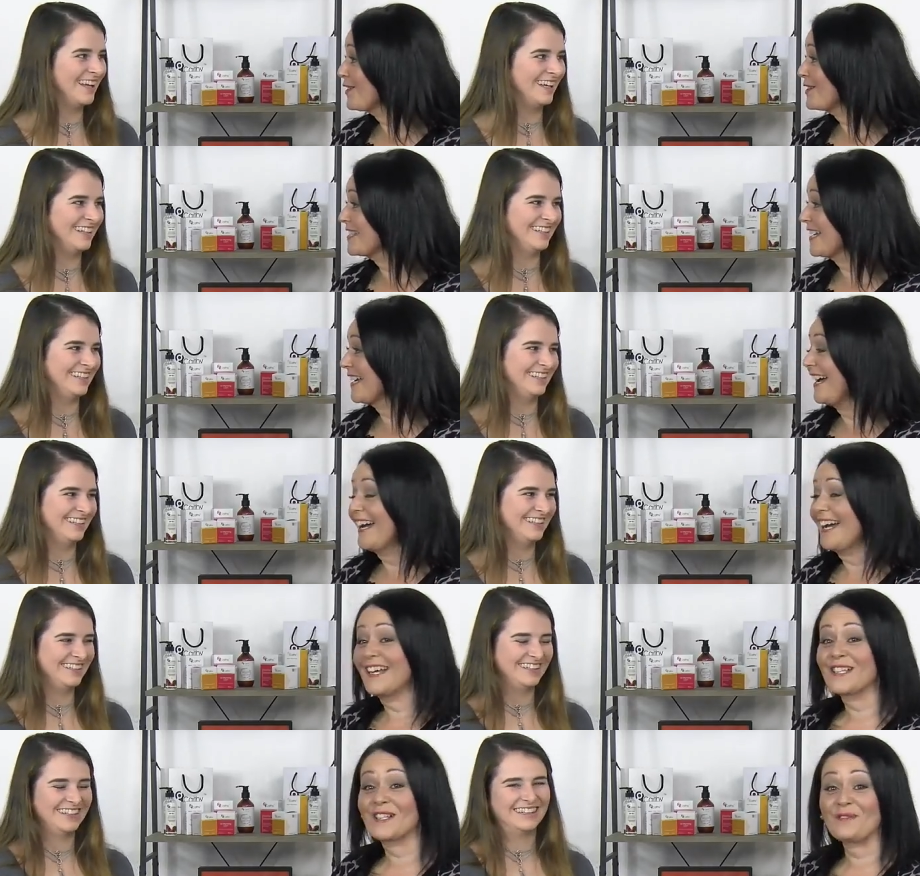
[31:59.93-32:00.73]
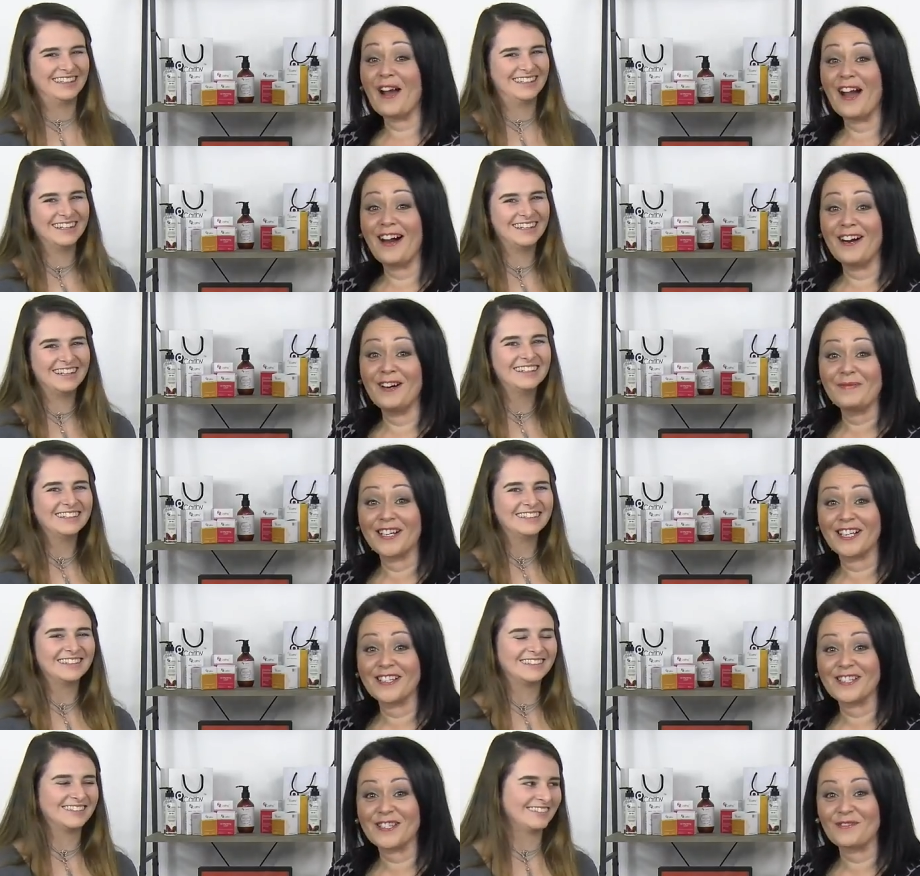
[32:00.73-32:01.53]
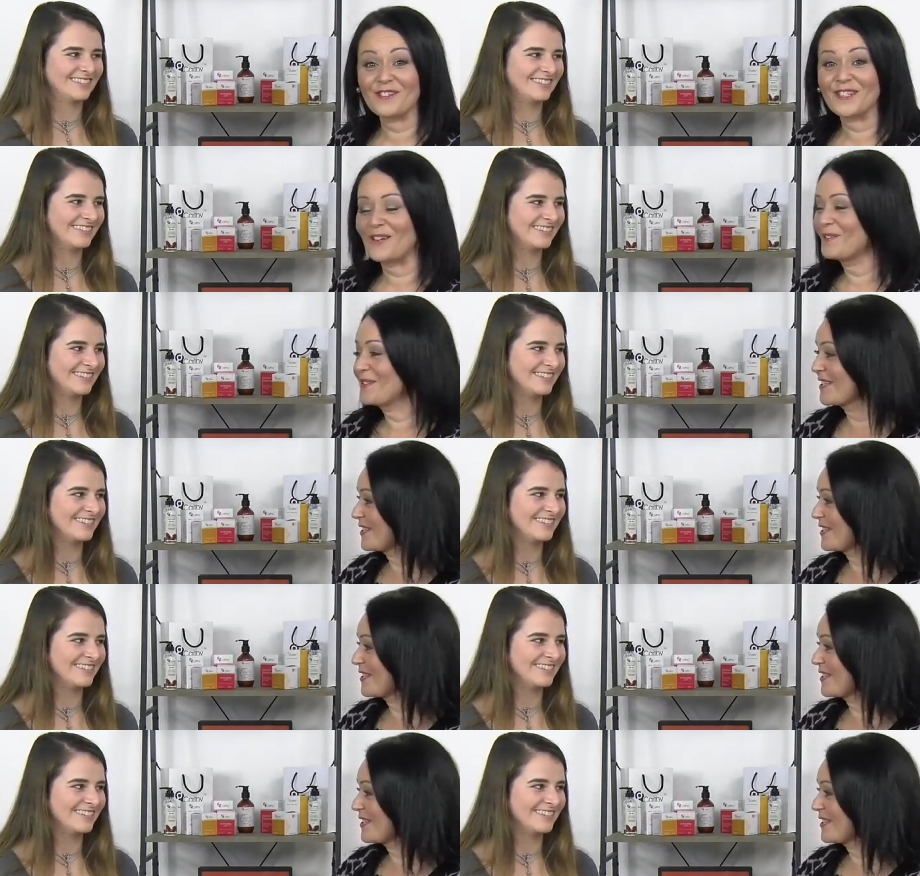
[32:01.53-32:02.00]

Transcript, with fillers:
Speaker 1: using it as well because the results are